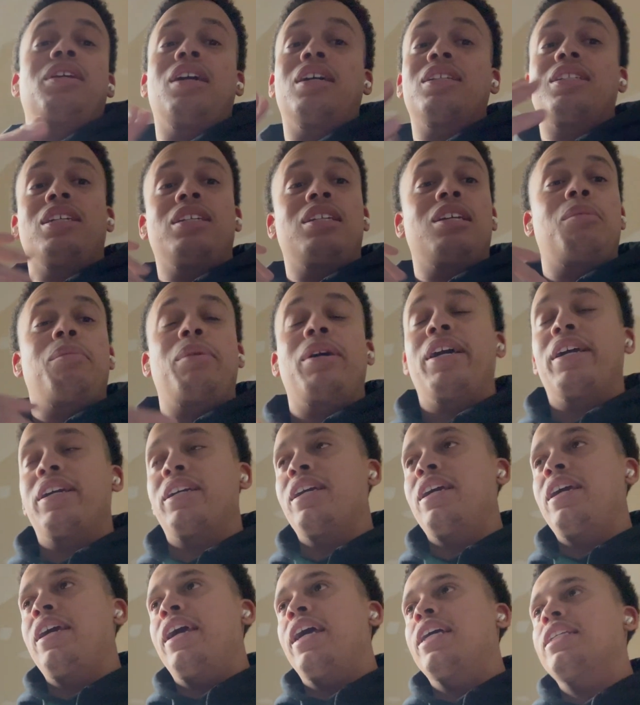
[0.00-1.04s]
I'll take that back.
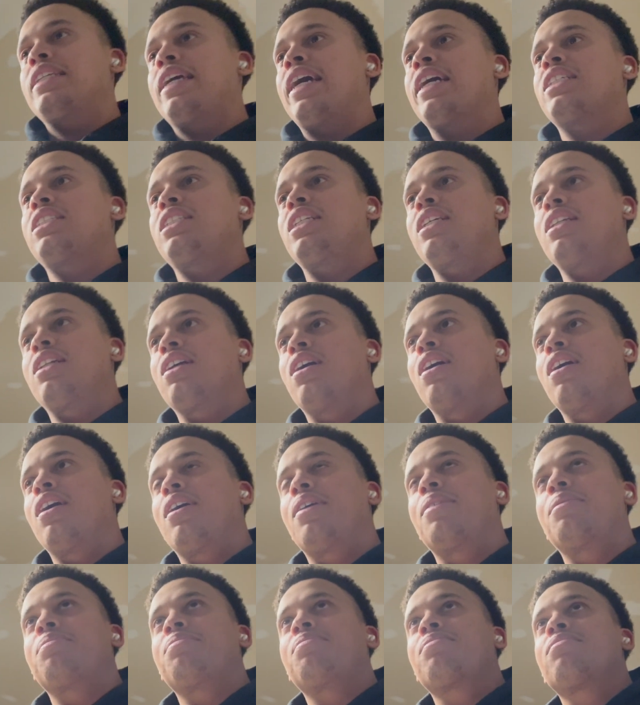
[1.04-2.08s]
It's actually
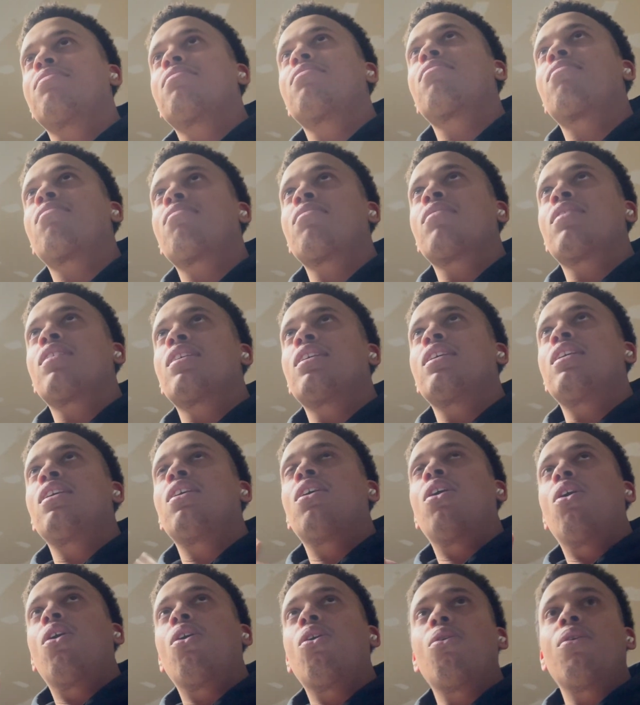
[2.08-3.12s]
the
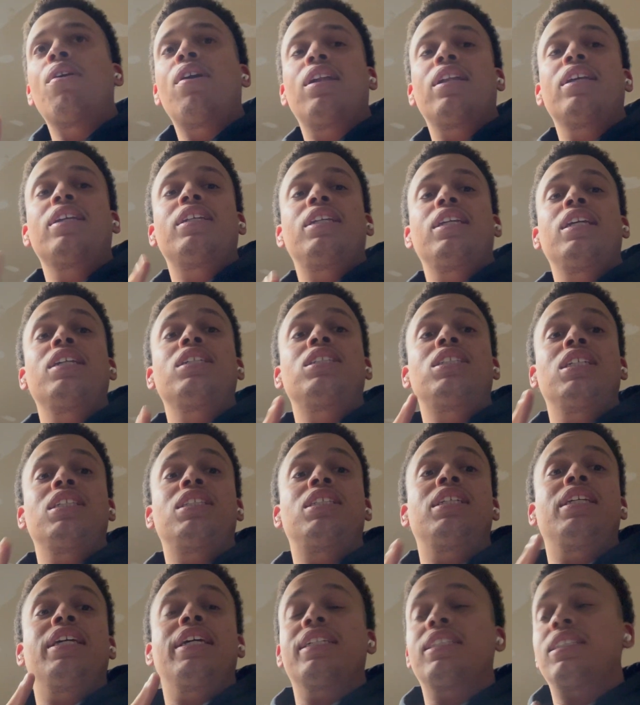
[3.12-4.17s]
OLED
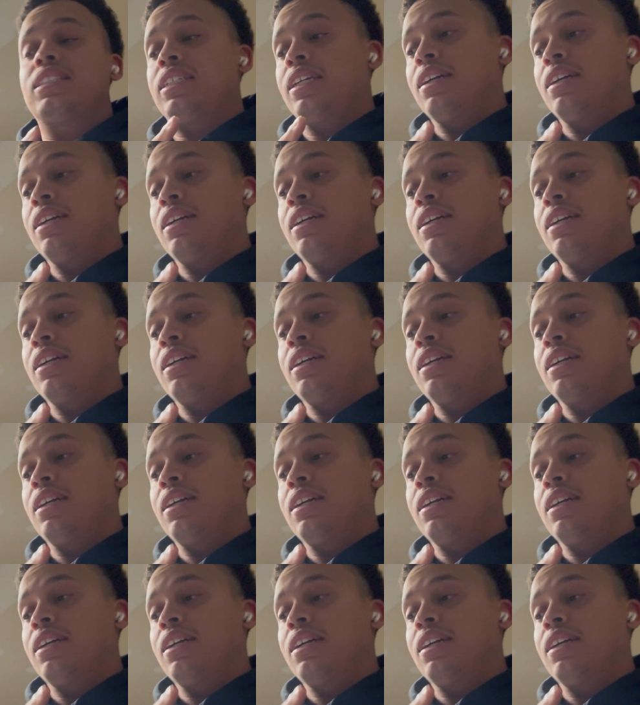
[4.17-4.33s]
GTS